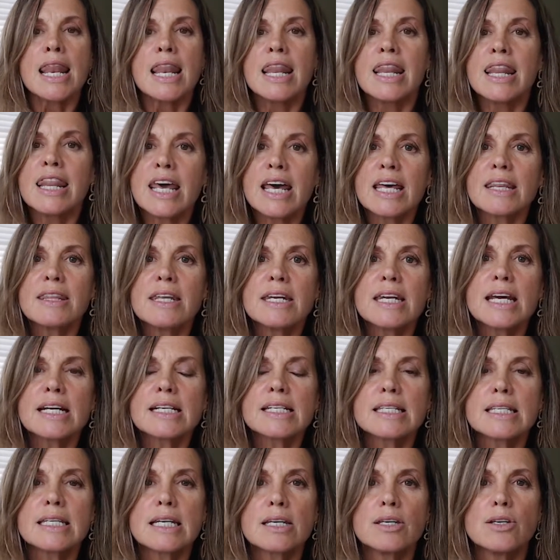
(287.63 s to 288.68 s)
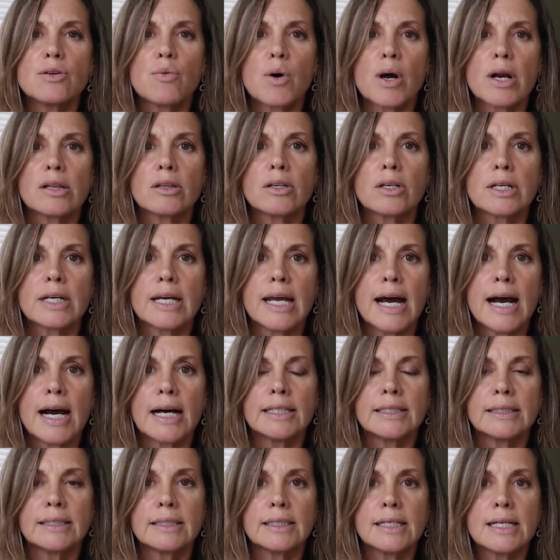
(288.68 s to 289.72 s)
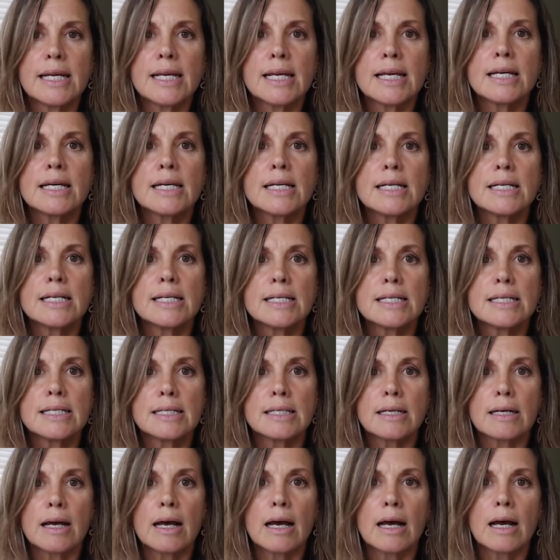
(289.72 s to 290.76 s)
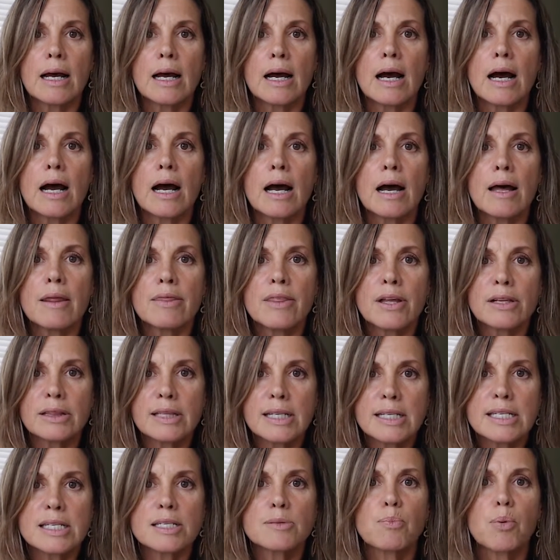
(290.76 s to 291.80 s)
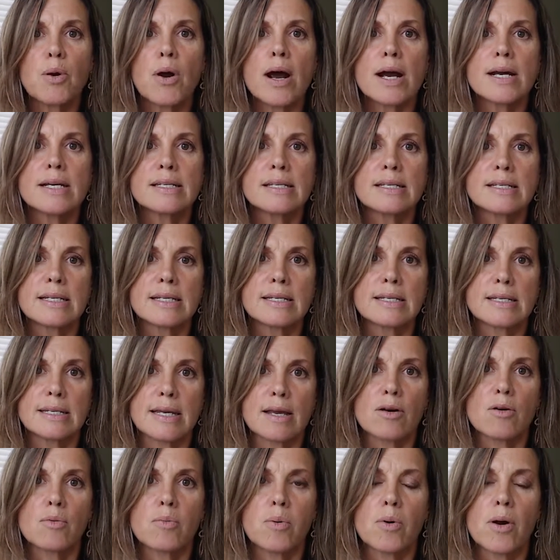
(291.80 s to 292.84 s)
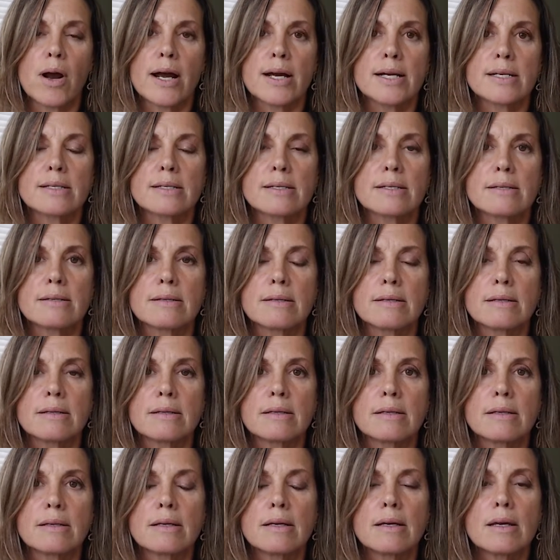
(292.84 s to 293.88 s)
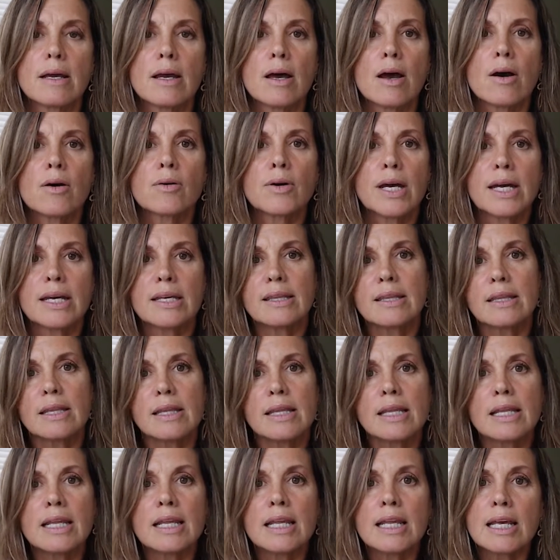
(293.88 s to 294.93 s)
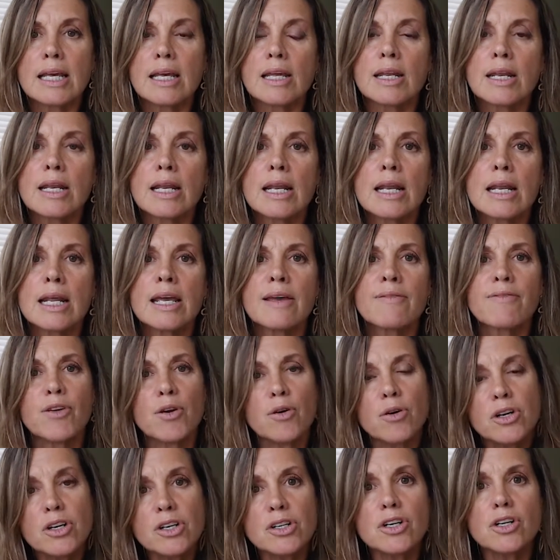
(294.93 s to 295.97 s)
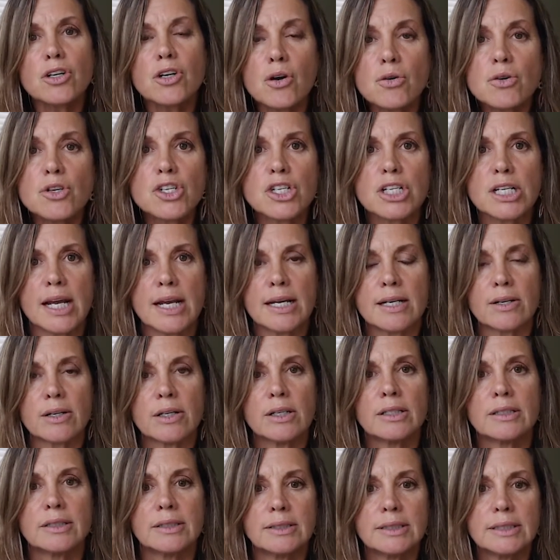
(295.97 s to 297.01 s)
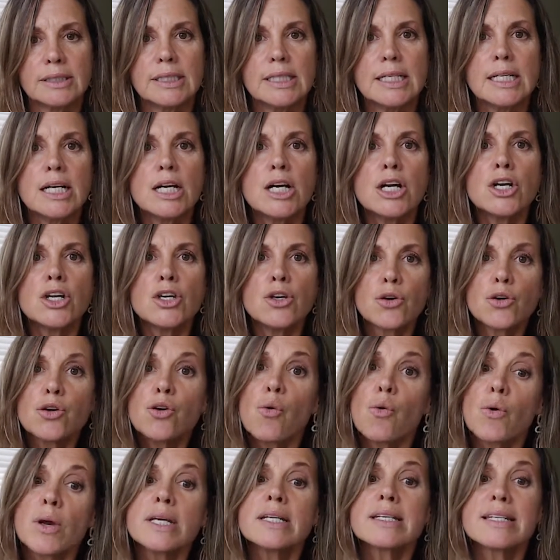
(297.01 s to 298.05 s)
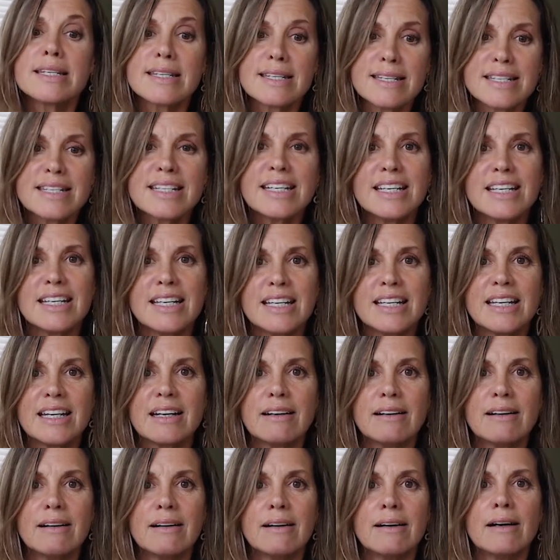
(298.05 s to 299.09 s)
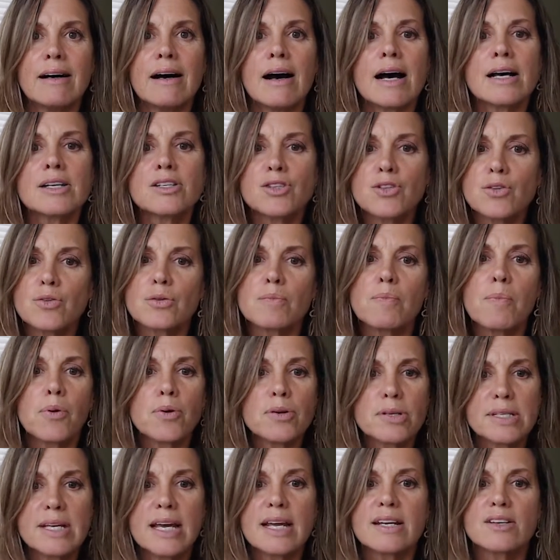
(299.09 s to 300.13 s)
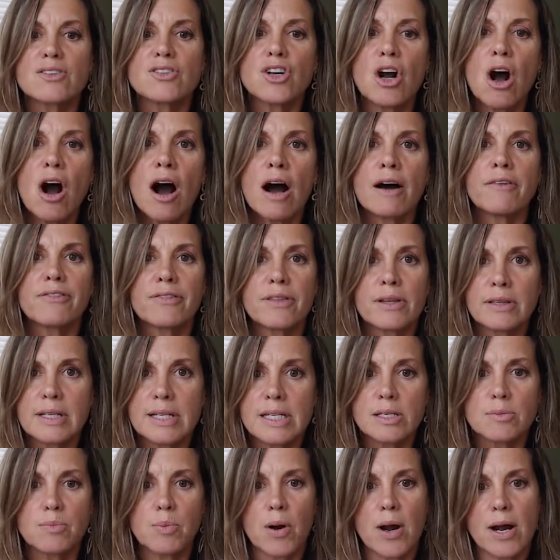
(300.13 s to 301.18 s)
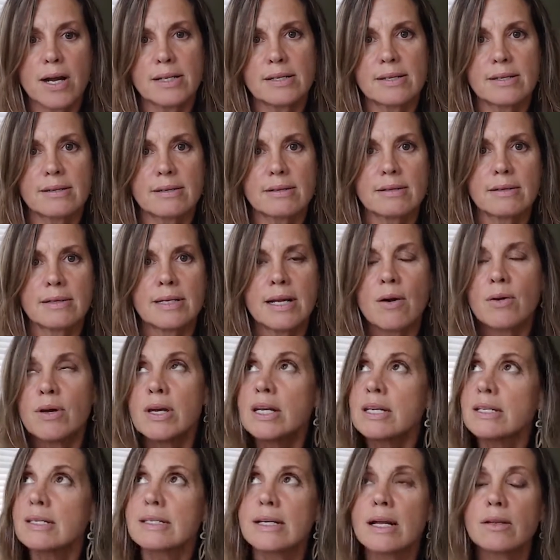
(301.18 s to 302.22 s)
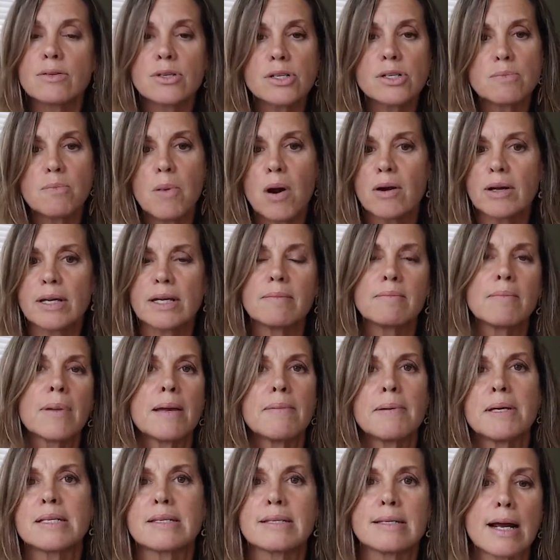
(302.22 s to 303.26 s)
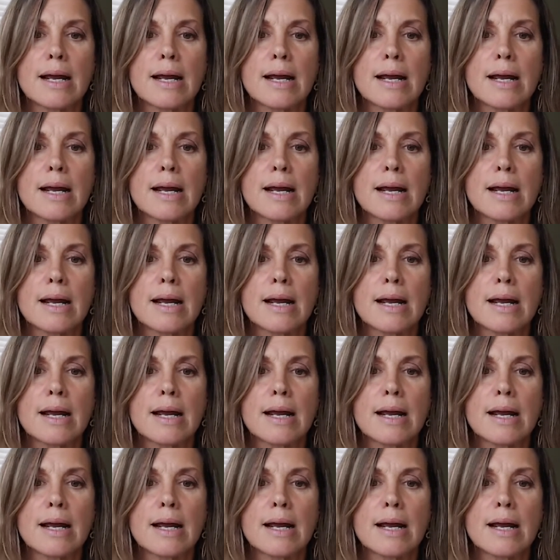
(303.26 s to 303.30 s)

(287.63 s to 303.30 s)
Then the next thing you want to look at is the list price to sale price. Okay, if they're a good negotiator, you're going to see a certain percentage off the list price. Now, in a seller's market, maybe it's